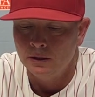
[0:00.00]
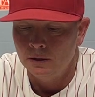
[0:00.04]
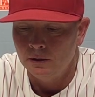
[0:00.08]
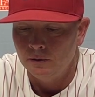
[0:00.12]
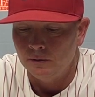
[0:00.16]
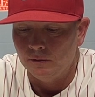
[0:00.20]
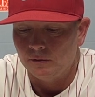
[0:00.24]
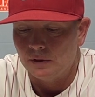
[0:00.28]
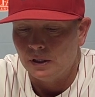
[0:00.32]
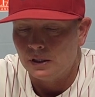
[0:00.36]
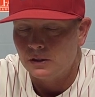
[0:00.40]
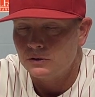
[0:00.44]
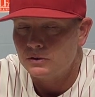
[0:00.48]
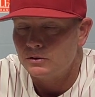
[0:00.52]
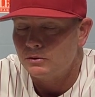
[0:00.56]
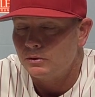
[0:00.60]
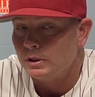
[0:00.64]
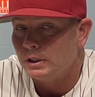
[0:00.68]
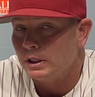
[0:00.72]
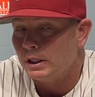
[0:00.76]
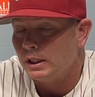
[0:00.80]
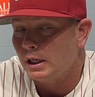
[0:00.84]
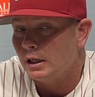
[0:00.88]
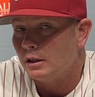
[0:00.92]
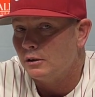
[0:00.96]
You've got to string
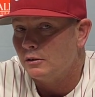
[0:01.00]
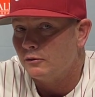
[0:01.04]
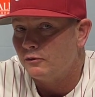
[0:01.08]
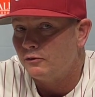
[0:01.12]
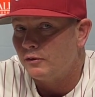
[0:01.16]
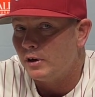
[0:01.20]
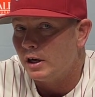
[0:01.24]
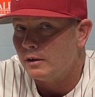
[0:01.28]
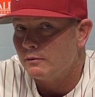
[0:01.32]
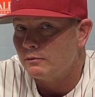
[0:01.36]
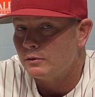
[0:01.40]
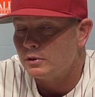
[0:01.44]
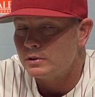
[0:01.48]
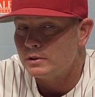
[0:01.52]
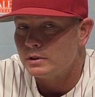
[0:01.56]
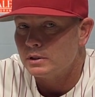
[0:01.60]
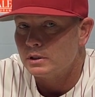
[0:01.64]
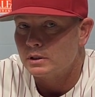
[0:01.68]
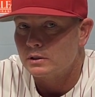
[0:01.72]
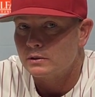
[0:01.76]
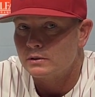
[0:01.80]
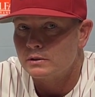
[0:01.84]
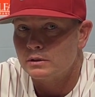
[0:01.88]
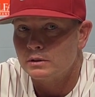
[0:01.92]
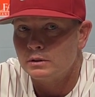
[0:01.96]
together 5 or
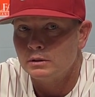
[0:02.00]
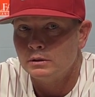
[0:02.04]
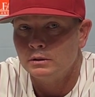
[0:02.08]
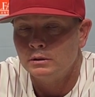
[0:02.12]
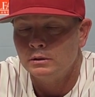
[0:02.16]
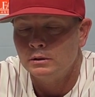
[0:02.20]
6.